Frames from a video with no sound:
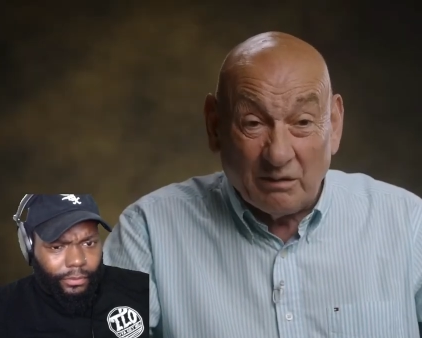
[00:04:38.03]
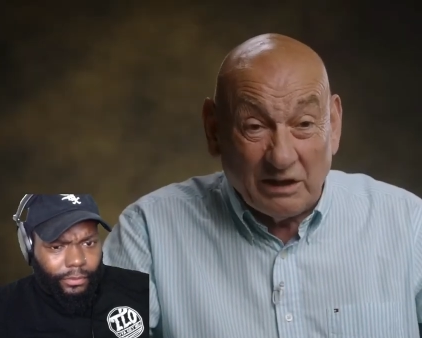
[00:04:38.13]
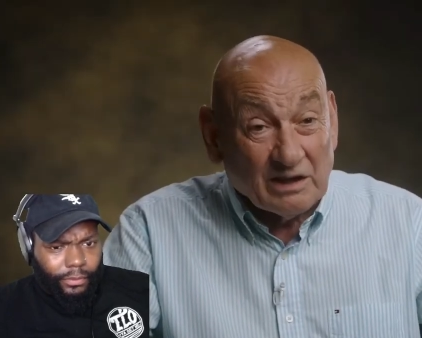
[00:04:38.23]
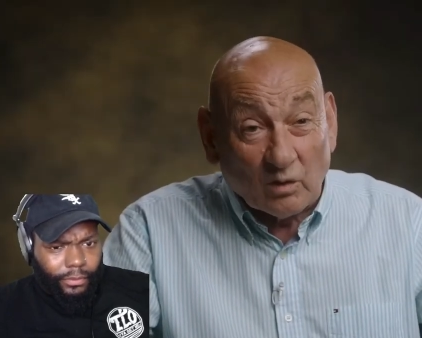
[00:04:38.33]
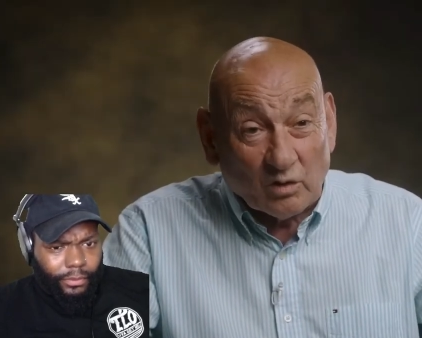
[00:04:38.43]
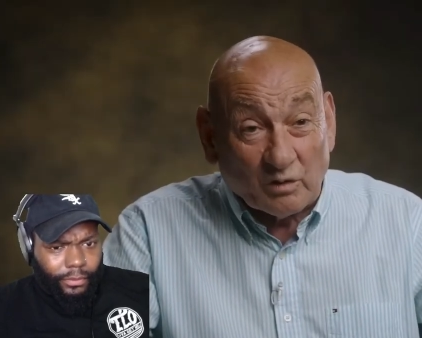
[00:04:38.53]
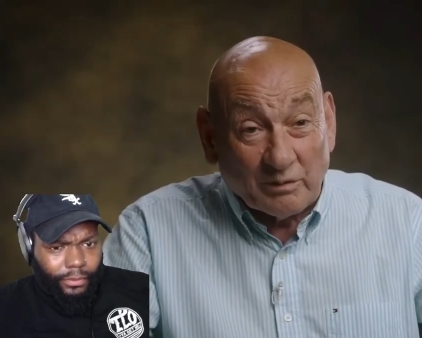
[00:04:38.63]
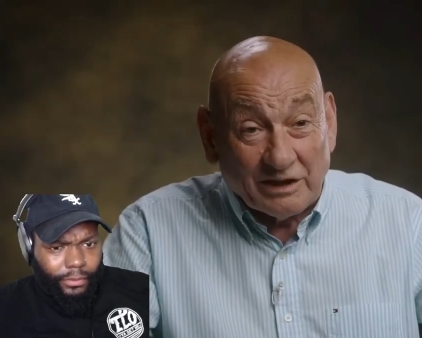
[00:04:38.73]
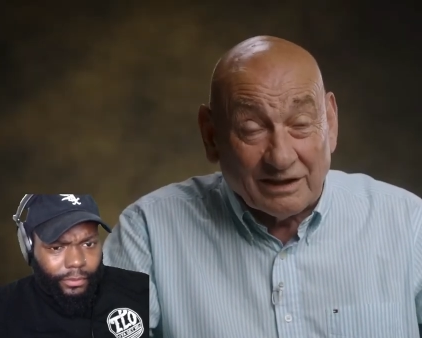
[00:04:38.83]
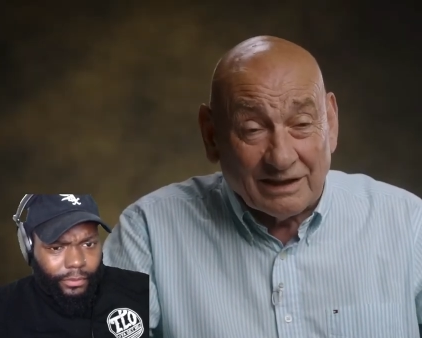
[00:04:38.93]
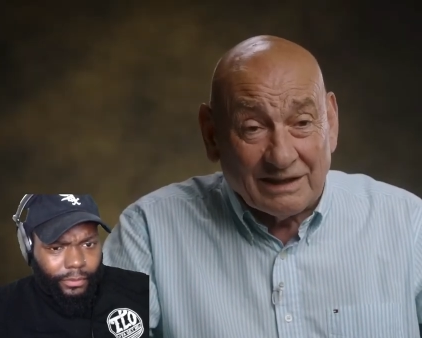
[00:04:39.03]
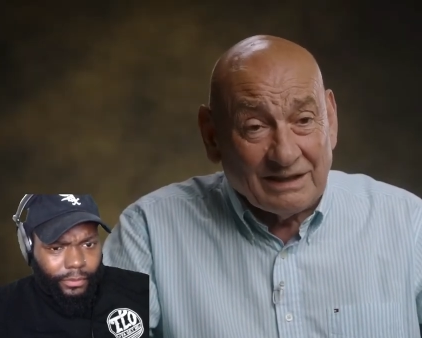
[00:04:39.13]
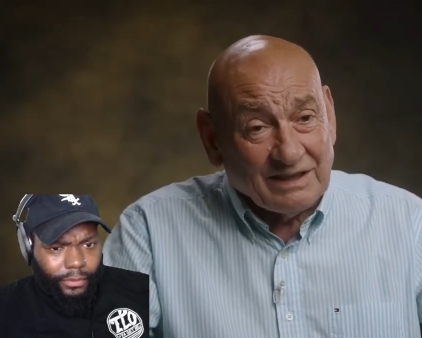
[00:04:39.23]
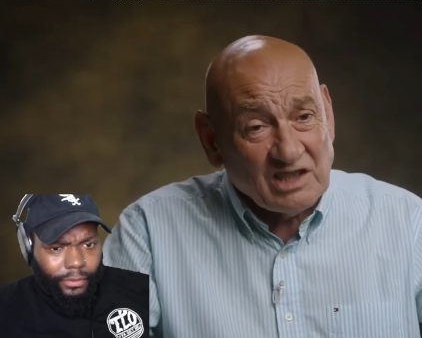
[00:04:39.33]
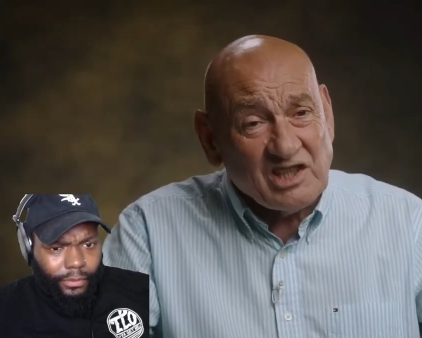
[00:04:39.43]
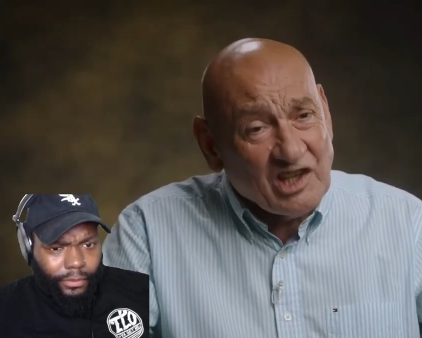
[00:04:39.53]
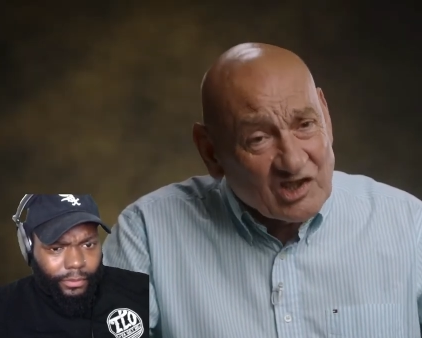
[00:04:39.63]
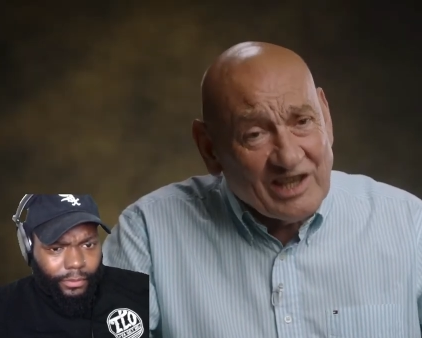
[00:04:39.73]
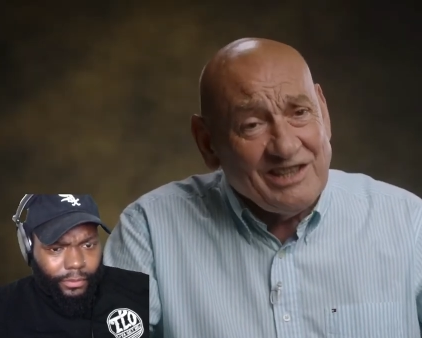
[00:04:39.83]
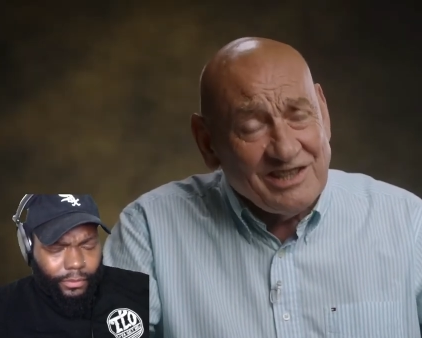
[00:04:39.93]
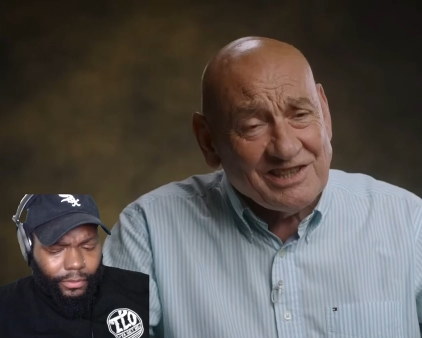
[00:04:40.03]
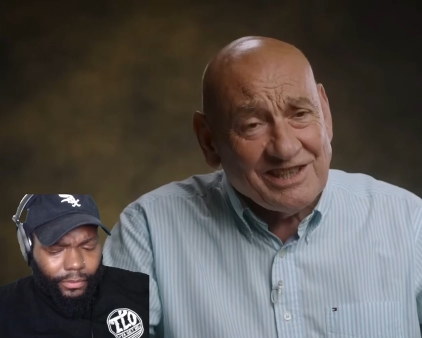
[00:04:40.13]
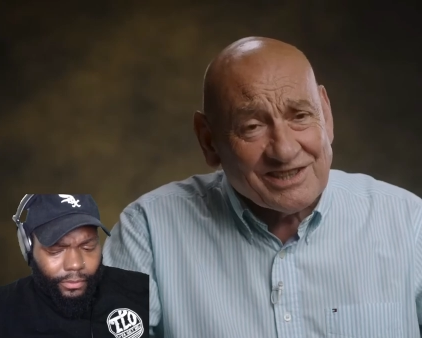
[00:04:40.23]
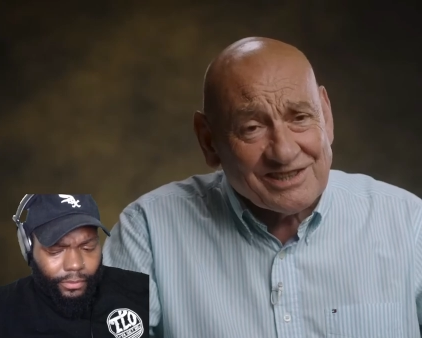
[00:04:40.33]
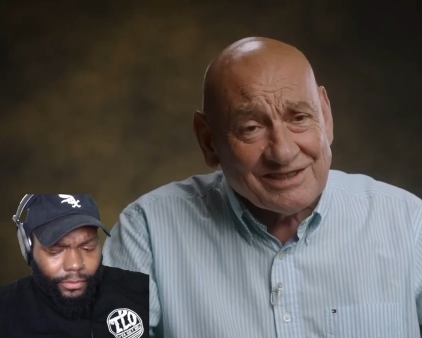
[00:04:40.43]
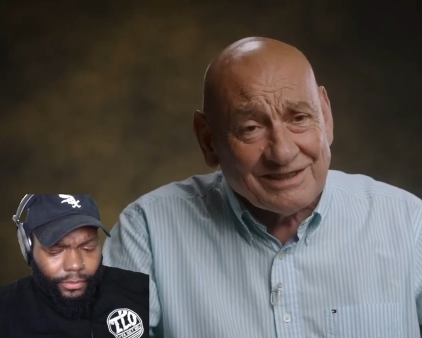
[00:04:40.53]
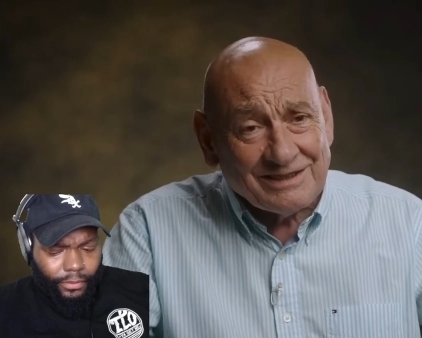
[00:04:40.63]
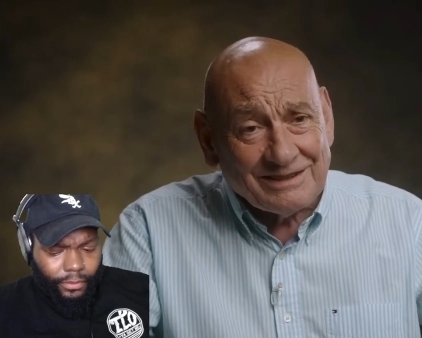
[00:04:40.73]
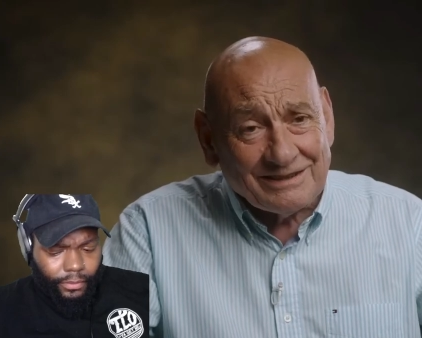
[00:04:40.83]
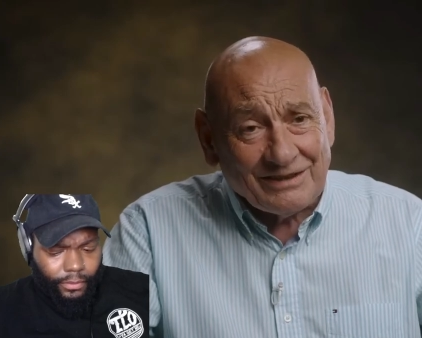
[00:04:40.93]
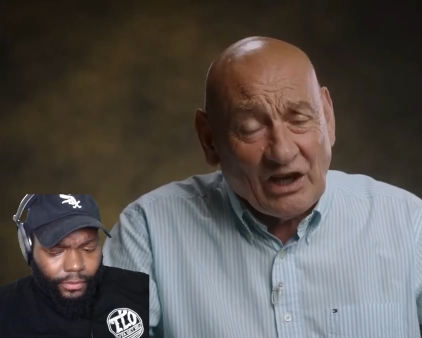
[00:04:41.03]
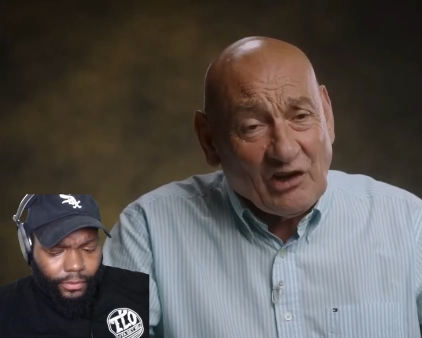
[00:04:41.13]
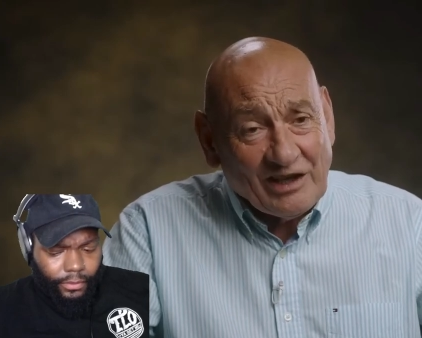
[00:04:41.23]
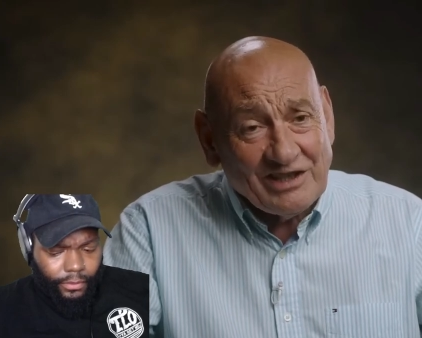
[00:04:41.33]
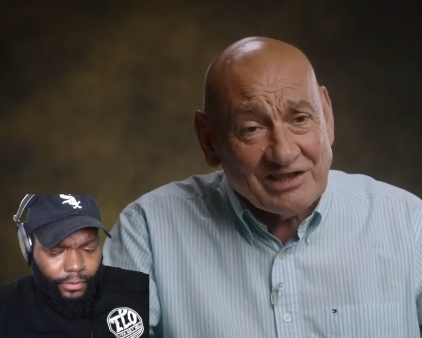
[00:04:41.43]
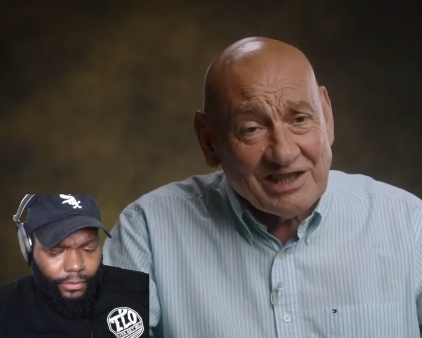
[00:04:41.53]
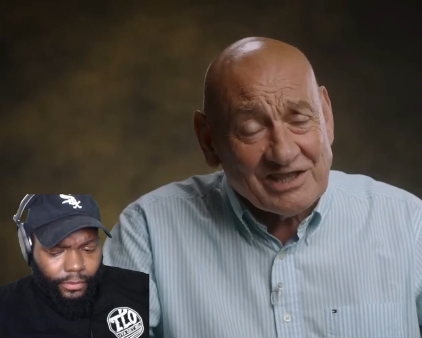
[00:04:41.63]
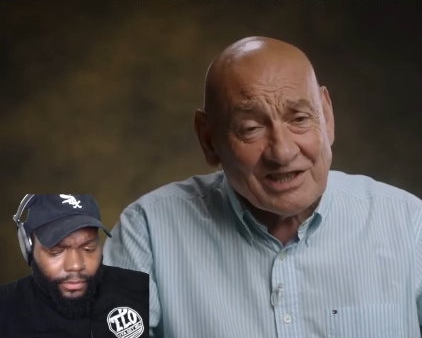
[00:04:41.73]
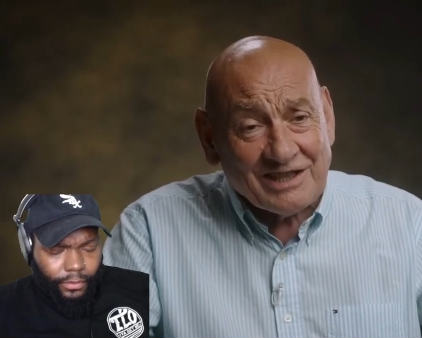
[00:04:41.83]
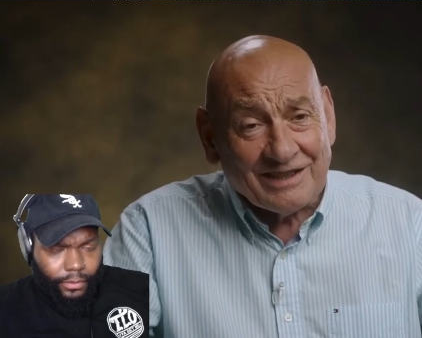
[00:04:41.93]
Speaker 1: It made the local media. That's a horrendous case. A horrendous case.